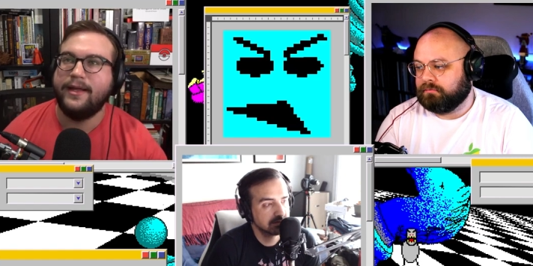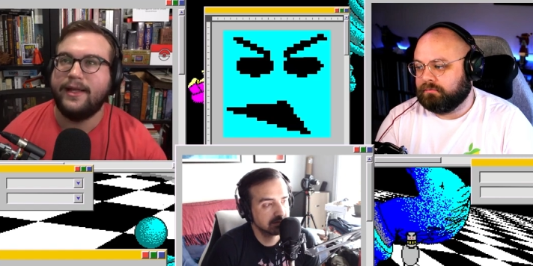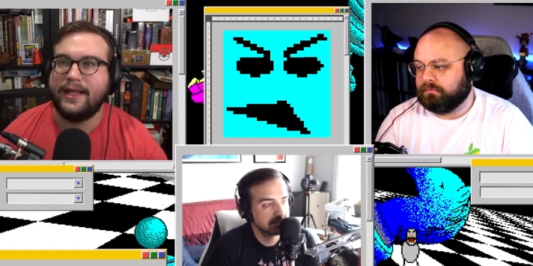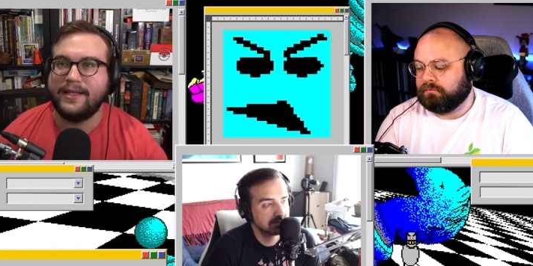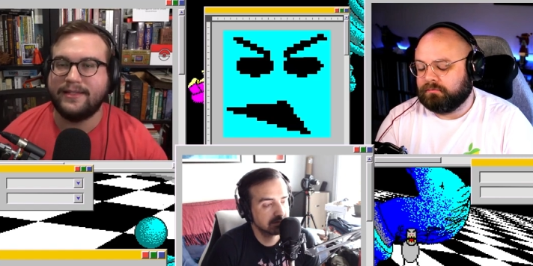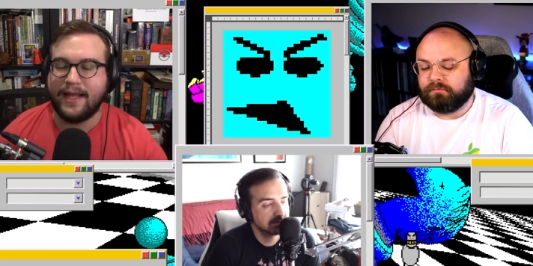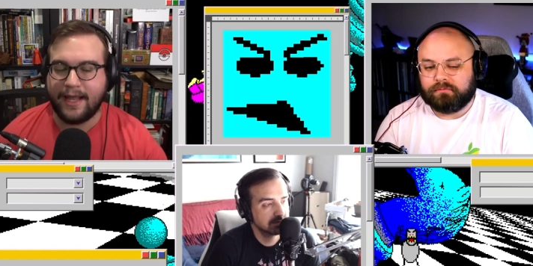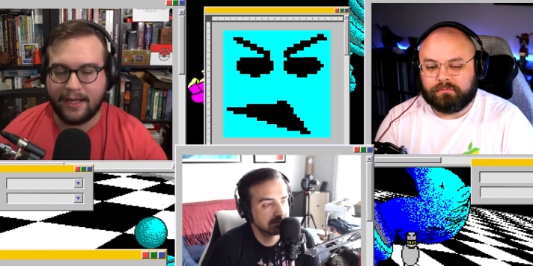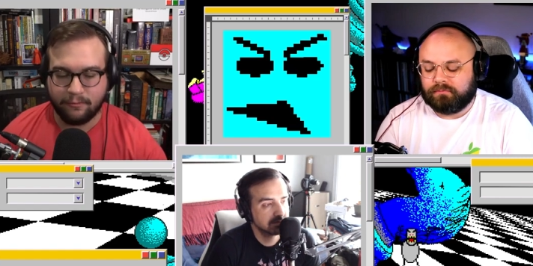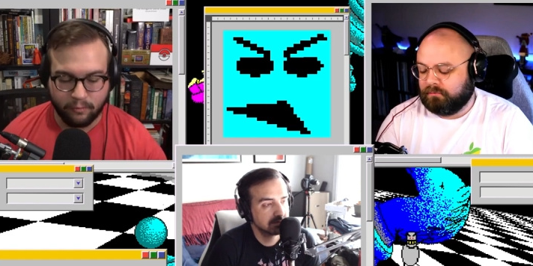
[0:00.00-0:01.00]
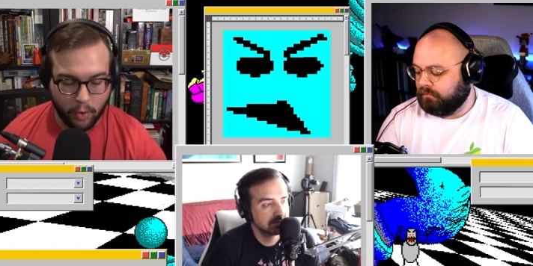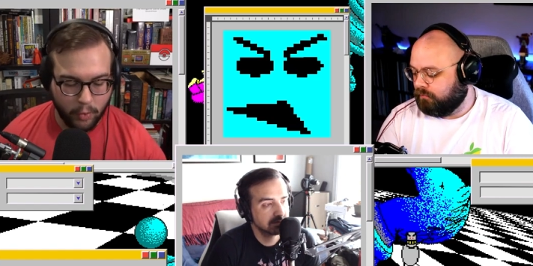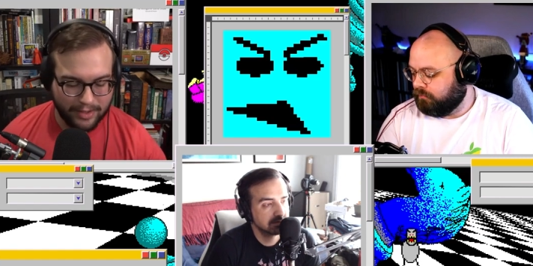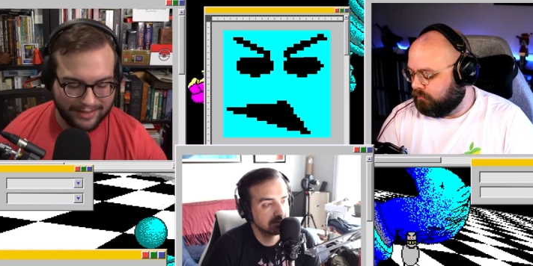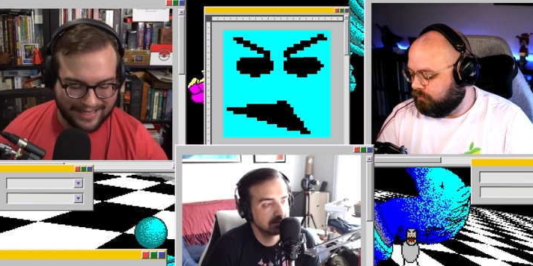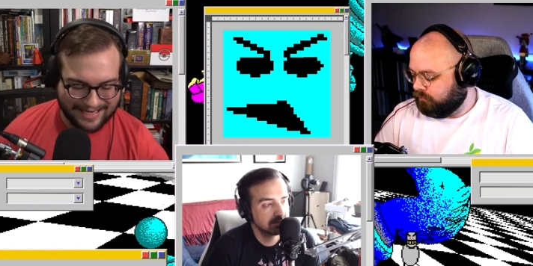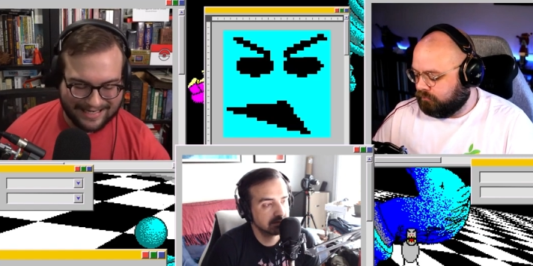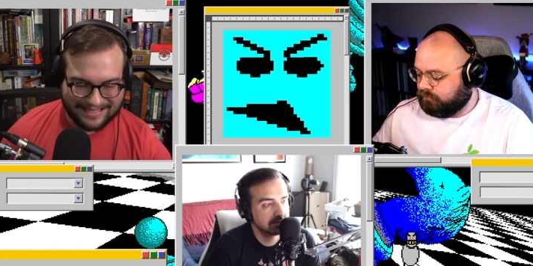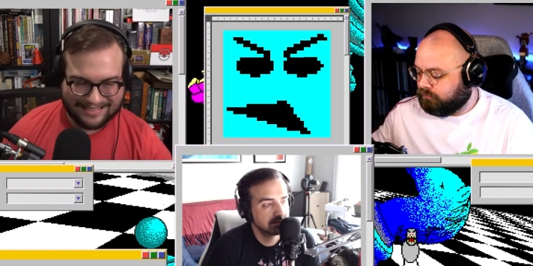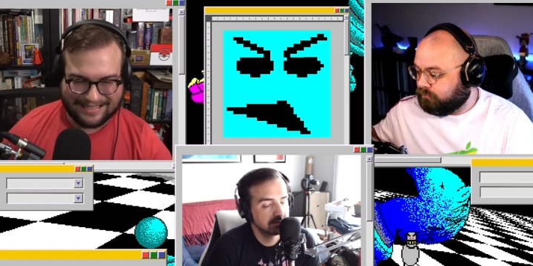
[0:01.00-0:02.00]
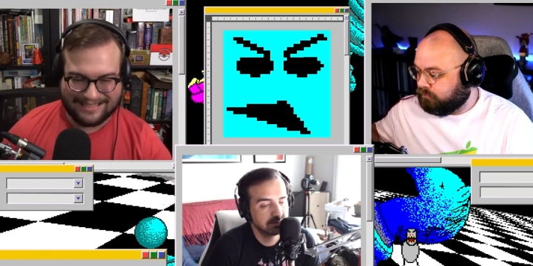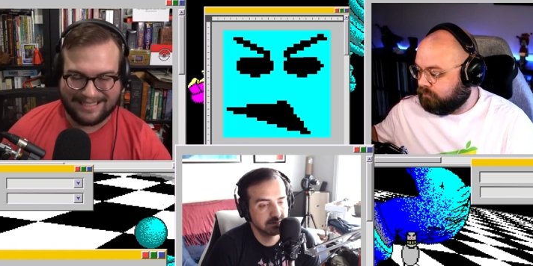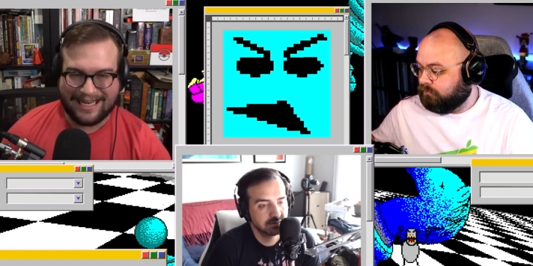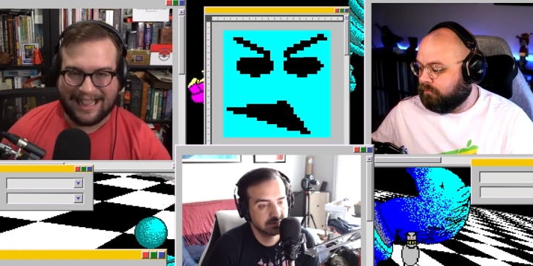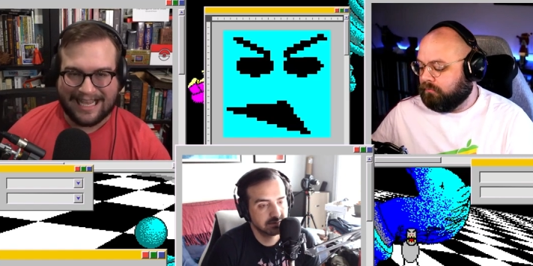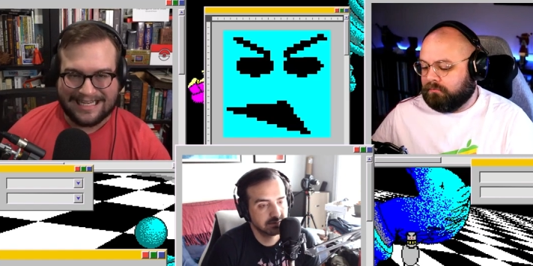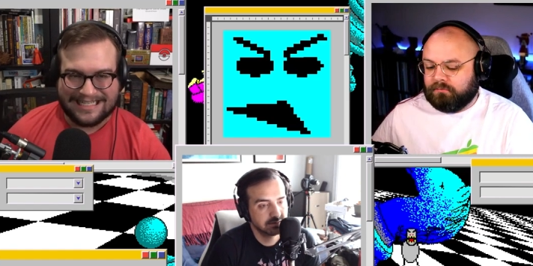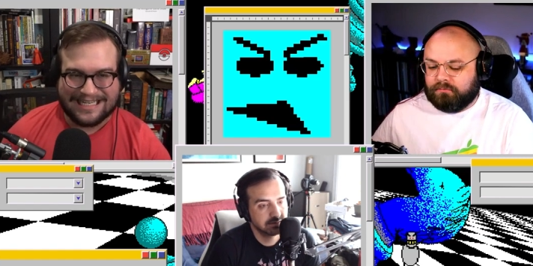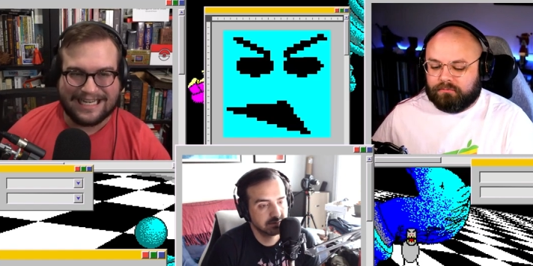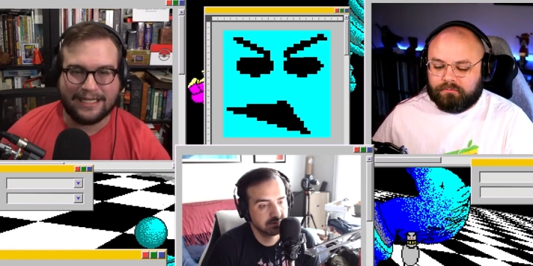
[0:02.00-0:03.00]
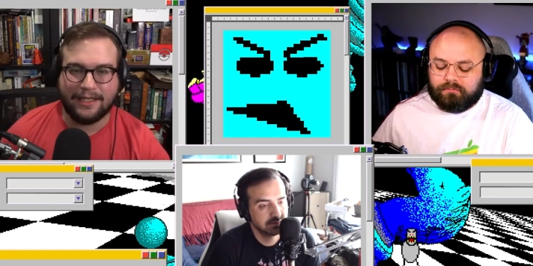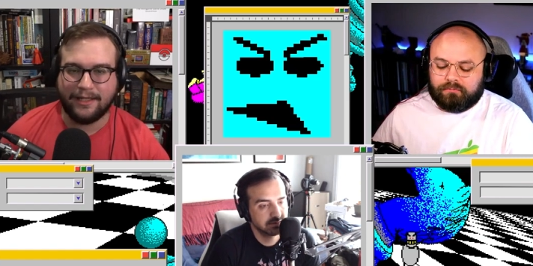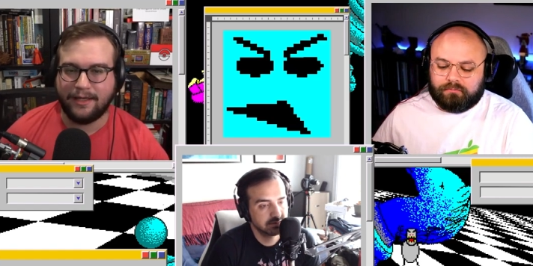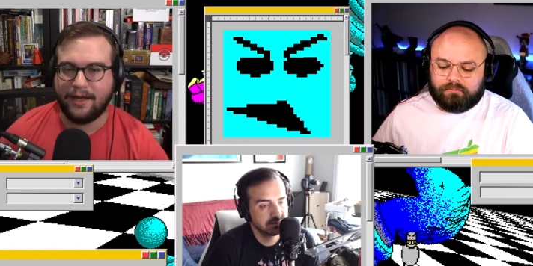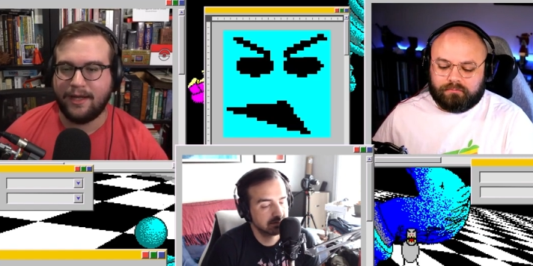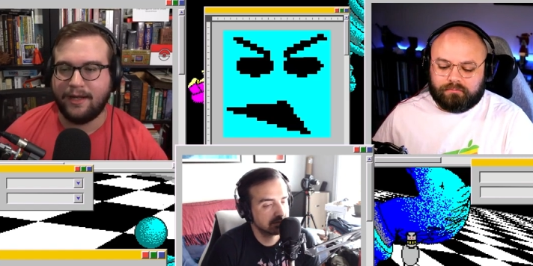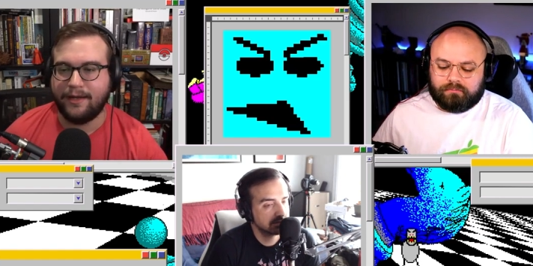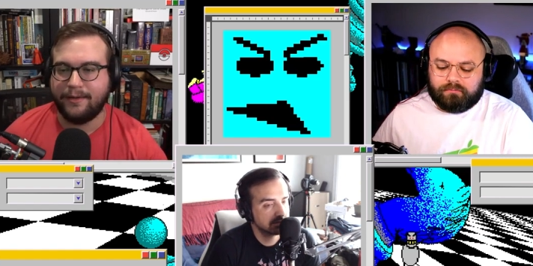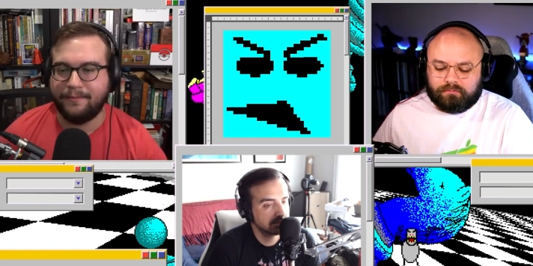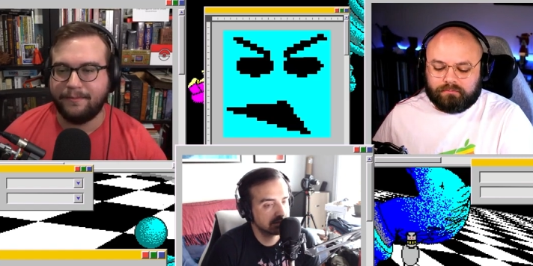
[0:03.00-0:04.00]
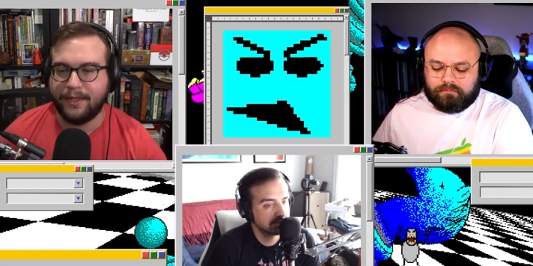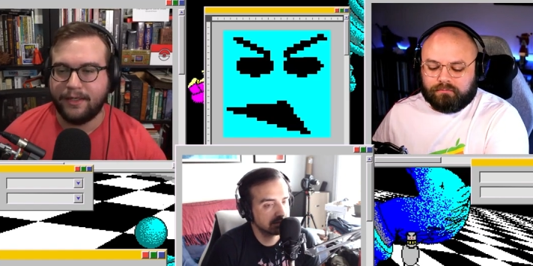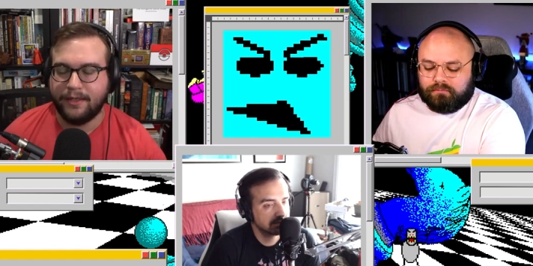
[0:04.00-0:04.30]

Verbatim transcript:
Speaker 1: is a rogue like light um,